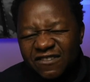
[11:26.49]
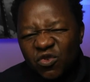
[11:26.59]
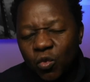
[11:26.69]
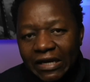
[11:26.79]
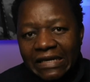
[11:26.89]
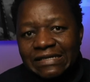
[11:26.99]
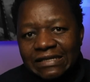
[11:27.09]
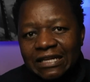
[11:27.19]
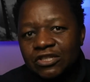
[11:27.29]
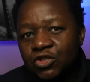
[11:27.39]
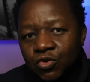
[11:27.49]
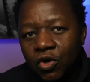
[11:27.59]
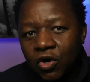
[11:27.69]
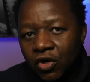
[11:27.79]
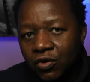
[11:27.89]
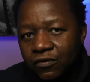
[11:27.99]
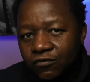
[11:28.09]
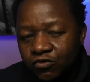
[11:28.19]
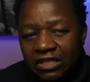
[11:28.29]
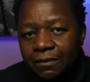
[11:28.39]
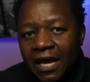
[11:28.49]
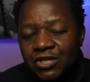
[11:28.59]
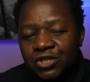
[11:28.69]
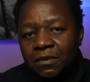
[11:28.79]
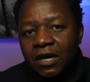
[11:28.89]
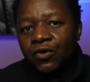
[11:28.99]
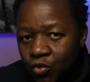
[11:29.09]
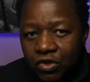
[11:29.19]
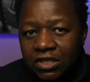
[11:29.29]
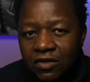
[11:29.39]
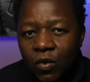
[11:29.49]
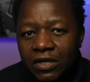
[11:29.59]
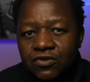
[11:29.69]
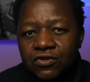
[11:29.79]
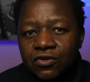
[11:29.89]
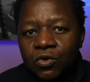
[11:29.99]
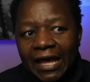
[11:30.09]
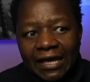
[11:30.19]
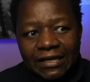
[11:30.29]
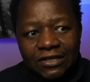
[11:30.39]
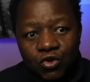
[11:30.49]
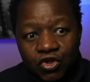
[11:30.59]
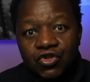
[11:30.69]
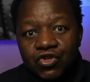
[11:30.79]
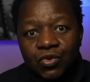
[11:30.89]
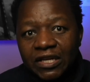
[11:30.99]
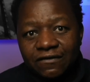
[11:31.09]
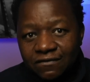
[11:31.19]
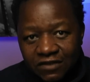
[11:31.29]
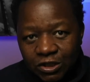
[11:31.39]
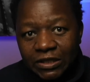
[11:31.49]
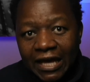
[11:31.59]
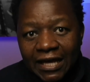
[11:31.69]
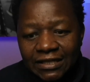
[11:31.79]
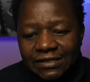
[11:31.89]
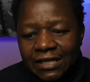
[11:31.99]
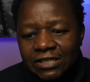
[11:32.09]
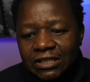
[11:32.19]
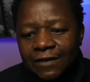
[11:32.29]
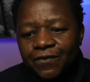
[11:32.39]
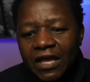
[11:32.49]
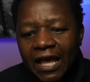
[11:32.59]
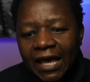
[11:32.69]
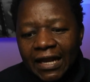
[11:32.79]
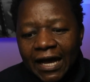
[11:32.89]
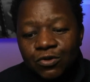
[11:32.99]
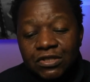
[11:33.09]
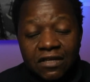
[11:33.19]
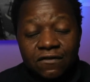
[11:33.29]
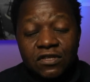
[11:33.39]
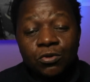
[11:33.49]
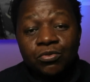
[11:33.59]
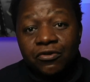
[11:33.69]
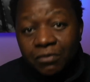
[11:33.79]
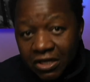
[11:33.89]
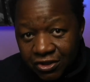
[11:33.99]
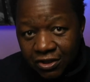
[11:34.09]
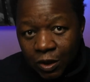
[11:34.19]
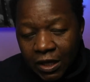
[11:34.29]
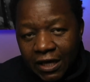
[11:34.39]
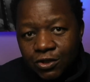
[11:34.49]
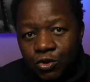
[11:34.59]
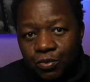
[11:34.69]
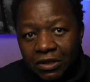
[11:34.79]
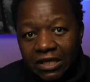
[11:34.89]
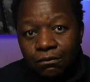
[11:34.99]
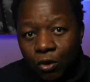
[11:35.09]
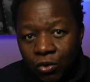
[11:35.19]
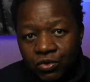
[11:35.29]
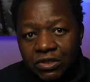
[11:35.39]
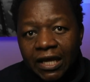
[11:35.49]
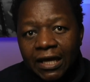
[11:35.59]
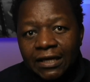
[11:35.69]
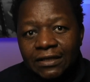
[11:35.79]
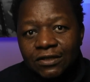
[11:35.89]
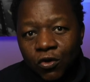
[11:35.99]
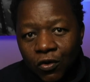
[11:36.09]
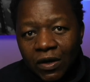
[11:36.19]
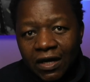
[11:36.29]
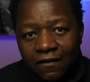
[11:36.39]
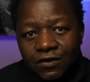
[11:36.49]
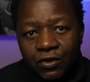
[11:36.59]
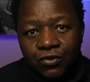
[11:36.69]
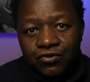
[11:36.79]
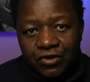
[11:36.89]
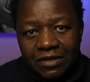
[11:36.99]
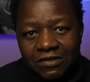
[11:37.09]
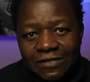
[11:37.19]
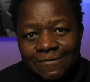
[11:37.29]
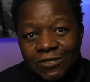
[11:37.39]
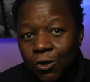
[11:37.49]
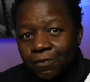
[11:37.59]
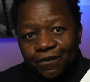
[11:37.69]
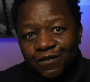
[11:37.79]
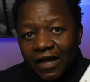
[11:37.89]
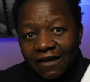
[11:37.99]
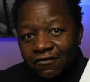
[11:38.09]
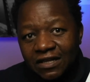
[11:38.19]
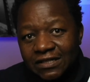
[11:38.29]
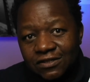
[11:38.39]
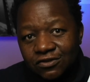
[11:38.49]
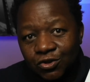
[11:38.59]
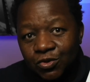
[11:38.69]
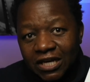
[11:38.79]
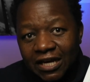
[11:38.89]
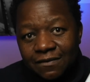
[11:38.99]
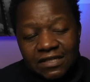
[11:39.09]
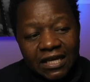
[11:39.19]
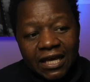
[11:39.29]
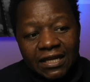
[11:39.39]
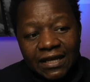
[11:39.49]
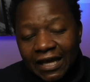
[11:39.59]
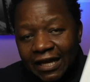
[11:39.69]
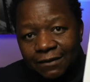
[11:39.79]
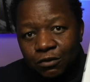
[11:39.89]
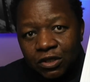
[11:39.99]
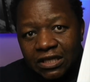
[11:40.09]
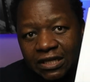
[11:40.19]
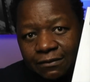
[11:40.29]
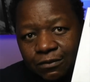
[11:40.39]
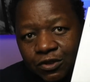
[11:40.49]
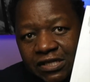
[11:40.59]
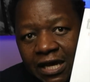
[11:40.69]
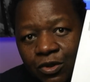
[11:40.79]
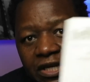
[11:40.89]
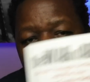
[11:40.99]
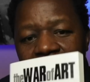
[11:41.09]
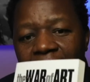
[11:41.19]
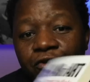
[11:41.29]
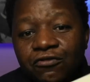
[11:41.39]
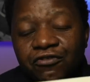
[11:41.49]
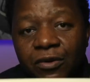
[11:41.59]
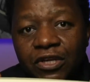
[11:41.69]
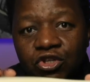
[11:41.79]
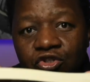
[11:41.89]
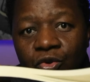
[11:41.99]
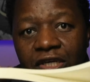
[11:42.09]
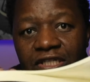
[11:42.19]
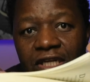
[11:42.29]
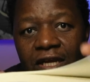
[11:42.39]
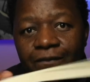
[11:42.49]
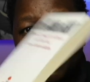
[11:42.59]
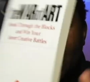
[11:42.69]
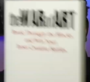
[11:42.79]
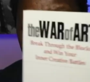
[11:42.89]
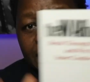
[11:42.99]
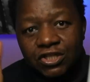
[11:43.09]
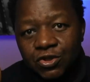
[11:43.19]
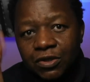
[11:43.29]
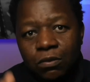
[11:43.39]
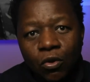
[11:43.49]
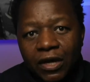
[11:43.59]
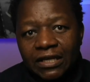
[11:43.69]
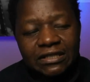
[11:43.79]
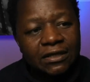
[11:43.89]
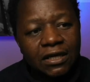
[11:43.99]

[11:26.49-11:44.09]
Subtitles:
So what is it that you are really passionate about, really want to do, and you could do it till the end, essentially, and how to give yourself permission to be bold and go after your dreams. So I've read this 2 times, and any book that he puts out, they're very short and to the point.